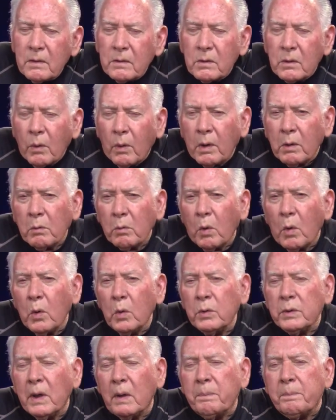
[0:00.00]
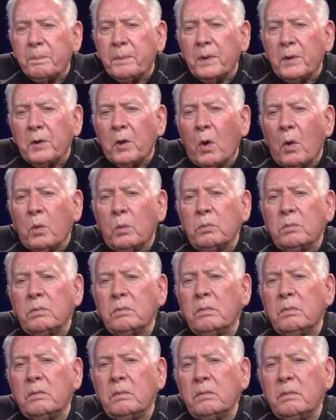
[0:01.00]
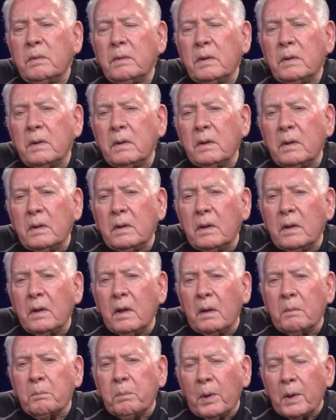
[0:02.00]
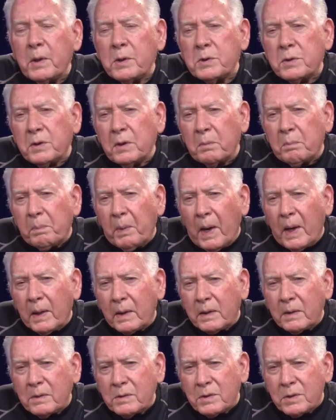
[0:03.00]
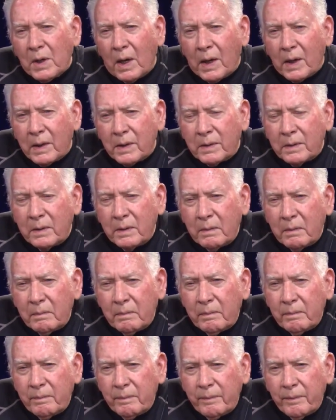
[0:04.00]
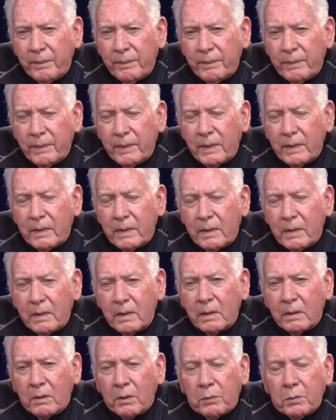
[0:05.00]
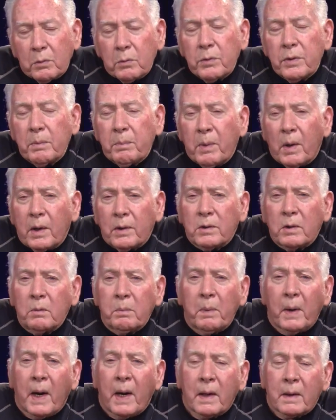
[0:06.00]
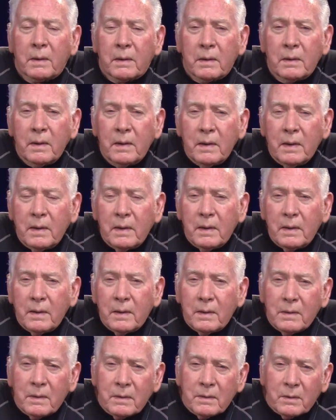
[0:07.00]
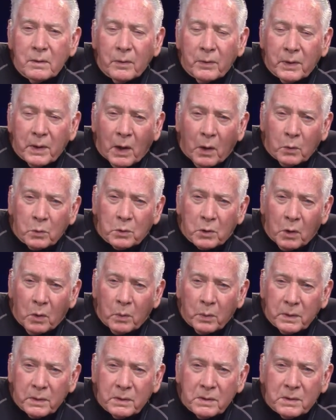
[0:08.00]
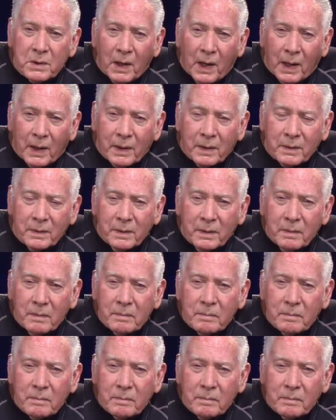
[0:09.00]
So I rolled up the note and placed it back inside, and threw the bottle back to the outgoing tide.